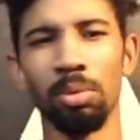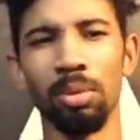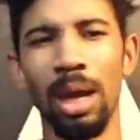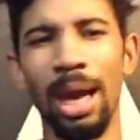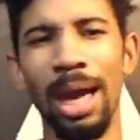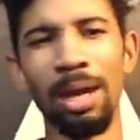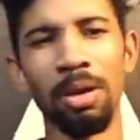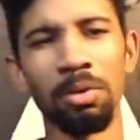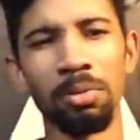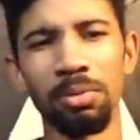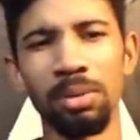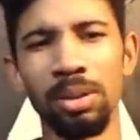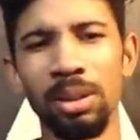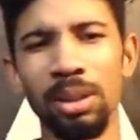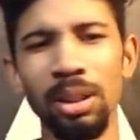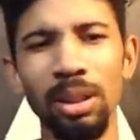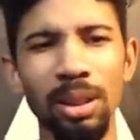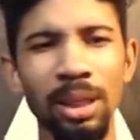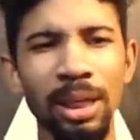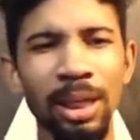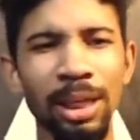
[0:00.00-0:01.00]
I don't
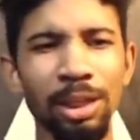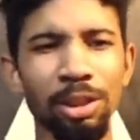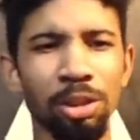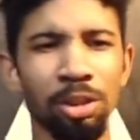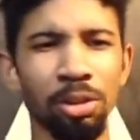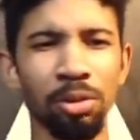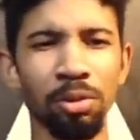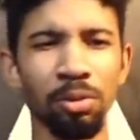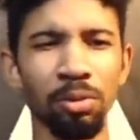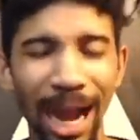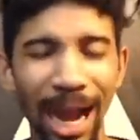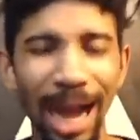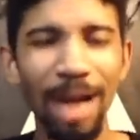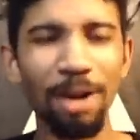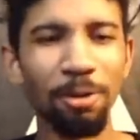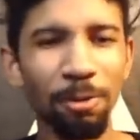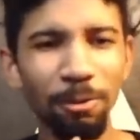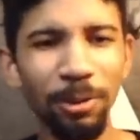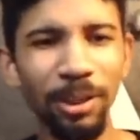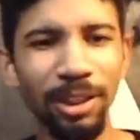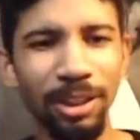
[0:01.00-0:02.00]
see the issue. I
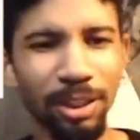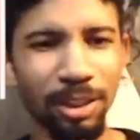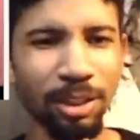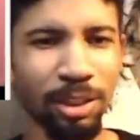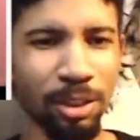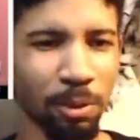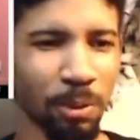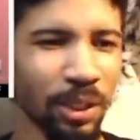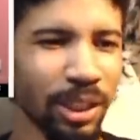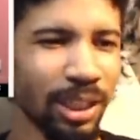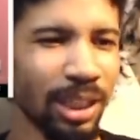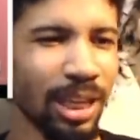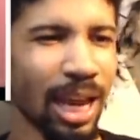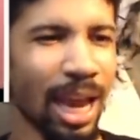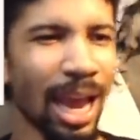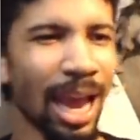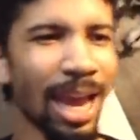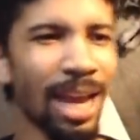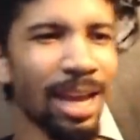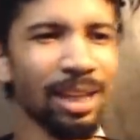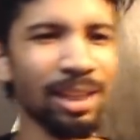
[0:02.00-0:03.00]
don't read this tweet
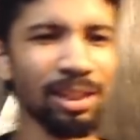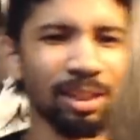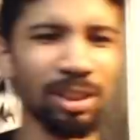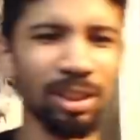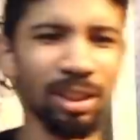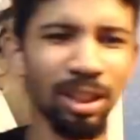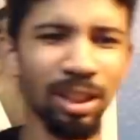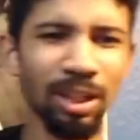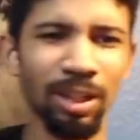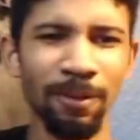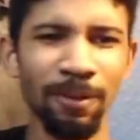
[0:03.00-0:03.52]
as